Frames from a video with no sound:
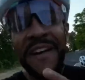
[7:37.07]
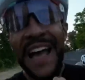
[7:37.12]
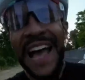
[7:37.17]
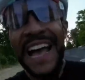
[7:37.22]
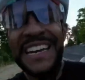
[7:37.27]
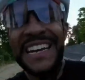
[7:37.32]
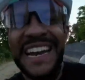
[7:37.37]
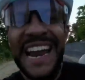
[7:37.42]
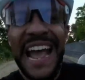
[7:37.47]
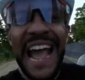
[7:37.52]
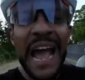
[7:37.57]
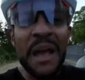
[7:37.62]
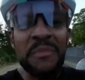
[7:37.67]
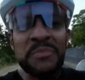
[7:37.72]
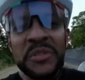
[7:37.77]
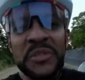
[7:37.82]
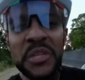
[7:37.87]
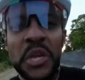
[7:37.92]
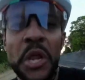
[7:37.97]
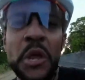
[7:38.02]
had an
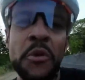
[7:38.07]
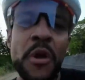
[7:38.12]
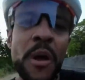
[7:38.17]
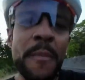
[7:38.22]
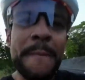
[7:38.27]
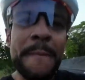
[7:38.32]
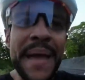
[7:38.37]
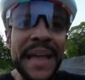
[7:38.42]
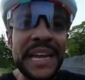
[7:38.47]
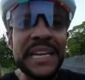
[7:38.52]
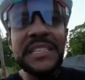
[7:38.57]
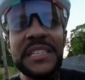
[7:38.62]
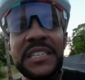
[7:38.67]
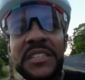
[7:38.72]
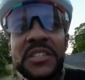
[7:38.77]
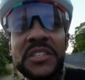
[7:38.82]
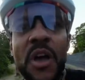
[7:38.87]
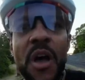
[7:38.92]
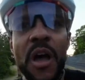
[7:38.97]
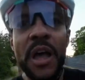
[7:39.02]
absolute amazing
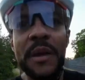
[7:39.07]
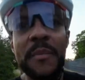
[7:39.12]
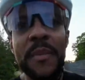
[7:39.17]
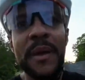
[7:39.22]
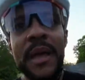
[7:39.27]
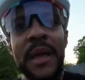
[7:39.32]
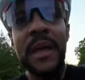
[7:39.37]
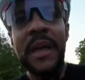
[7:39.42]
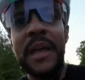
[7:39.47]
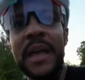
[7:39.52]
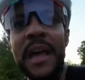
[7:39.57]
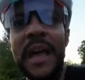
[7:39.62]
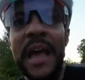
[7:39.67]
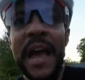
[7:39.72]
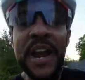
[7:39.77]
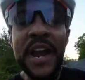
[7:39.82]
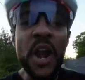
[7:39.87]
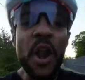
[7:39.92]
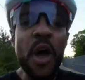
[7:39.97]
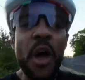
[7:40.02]
time
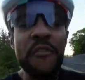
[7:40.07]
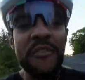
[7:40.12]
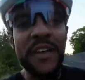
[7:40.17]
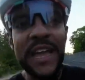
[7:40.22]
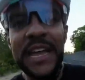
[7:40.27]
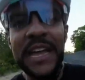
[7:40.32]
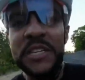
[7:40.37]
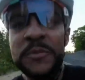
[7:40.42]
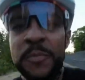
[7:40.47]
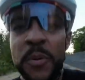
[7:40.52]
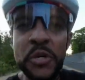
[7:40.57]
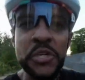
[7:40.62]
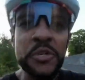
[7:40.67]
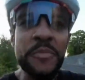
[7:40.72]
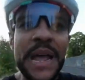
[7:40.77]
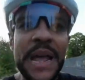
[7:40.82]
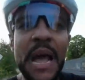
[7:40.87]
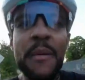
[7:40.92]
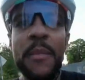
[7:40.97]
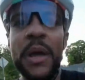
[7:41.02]
and a lot of it has pushed
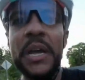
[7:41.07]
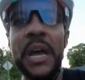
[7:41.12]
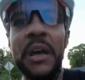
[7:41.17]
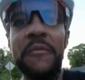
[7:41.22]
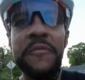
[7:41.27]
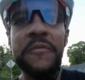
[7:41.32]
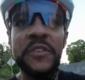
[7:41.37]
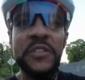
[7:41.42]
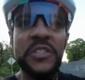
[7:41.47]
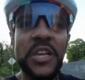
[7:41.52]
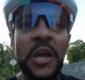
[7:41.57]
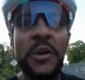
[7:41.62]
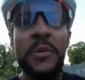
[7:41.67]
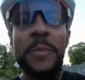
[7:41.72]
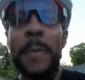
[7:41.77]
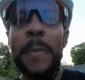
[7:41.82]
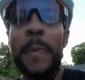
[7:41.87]
me out of my comfort zone.